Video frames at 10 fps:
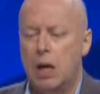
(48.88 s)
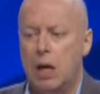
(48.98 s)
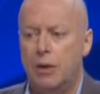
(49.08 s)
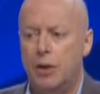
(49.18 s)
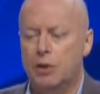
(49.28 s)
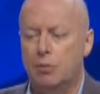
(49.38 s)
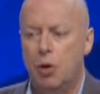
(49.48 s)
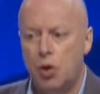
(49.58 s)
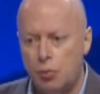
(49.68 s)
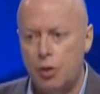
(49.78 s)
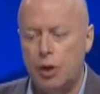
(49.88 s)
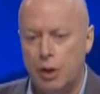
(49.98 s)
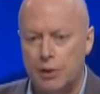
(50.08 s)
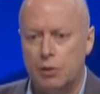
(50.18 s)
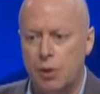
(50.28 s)
Atheism long
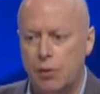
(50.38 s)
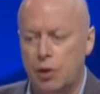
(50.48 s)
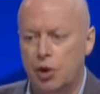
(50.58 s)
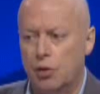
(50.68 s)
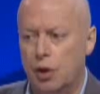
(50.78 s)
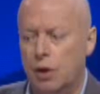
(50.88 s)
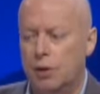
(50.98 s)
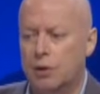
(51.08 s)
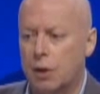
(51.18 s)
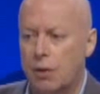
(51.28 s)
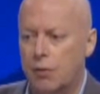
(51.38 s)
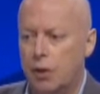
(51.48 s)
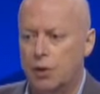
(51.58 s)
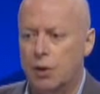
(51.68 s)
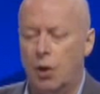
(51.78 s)
predates the revolutionary
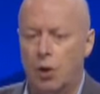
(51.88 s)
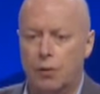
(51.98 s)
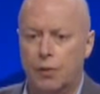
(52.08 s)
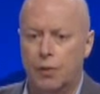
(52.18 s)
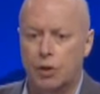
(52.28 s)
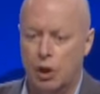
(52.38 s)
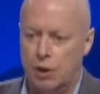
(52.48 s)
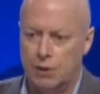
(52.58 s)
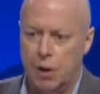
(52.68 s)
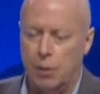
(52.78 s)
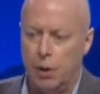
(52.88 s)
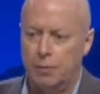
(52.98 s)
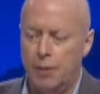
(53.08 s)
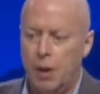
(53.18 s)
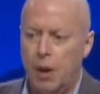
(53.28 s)
discoveries of Charles Darwin.
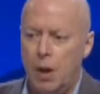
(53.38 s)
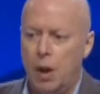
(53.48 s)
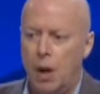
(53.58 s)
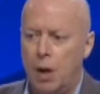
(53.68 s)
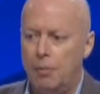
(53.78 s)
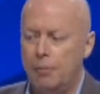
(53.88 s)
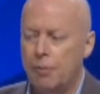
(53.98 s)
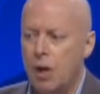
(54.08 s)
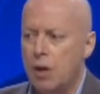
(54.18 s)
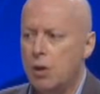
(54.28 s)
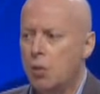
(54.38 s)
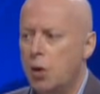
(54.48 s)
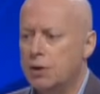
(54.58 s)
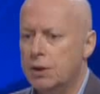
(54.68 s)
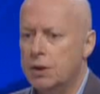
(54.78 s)
There
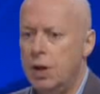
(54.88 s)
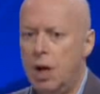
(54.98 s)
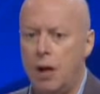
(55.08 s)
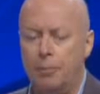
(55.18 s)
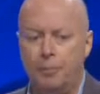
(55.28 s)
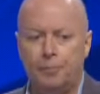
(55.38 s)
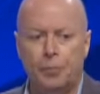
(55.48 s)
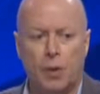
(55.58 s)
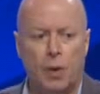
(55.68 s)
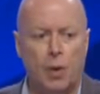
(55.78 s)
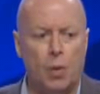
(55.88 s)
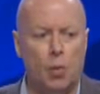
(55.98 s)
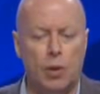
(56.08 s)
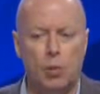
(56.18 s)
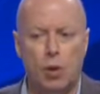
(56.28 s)
was a time
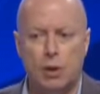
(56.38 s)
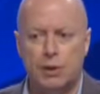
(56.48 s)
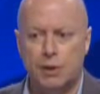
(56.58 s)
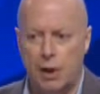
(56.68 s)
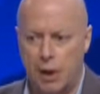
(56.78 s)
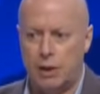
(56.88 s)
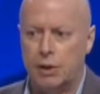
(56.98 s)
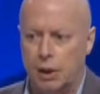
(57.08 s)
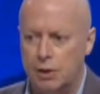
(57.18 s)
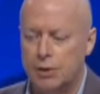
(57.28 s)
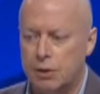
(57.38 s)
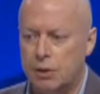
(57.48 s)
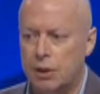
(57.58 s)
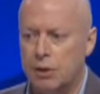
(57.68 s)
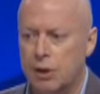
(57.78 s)
when the word scientist
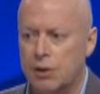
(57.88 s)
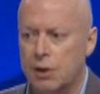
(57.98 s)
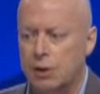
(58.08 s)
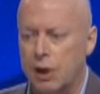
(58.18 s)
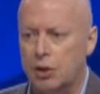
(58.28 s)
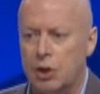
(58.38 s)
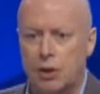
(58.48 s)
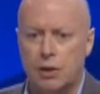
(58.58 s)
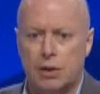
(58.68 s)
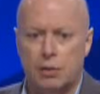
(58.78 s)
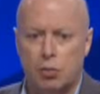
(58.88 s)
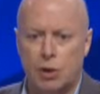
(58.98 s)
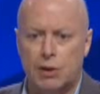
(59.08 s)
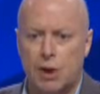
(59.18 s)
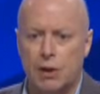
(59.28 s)
didn't exist. Actually, the
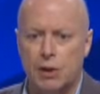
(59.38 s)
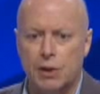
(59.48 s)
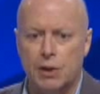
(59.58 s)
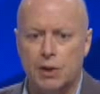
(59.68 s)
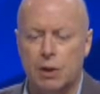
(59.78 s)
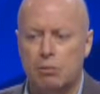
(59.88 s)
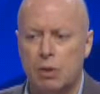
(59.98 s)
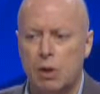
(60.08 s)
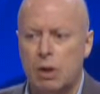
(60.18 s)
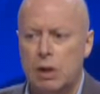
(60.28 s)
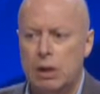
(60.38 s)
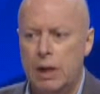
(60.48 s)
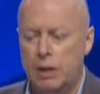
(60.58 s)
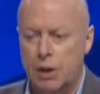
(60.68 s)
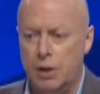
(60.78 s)
word scientist is a
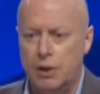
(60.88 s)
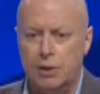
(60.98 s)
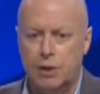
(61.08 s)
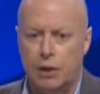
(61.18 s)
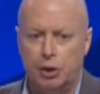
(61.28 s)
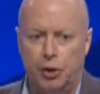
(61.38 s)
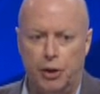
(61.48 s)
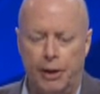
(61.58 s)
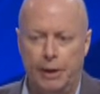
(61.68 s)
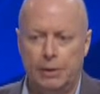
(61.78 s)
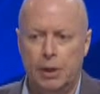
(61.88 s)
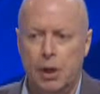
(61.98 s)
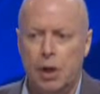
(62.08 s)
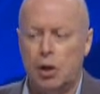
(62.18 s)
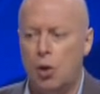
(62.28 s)
late 19th century
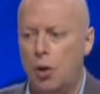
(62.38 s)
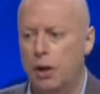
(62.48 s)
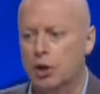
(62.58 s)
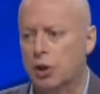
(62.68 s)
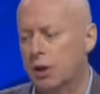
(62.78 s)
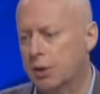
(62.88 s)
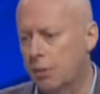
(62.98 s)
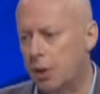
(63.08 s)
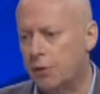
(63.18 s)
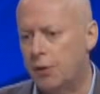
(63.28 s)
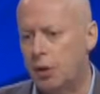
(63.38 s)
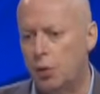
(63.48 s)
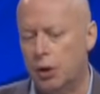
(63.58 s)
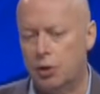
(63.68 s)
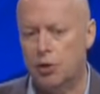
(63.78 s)
coinage that I sometimes feel
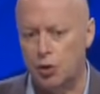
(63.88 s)
we could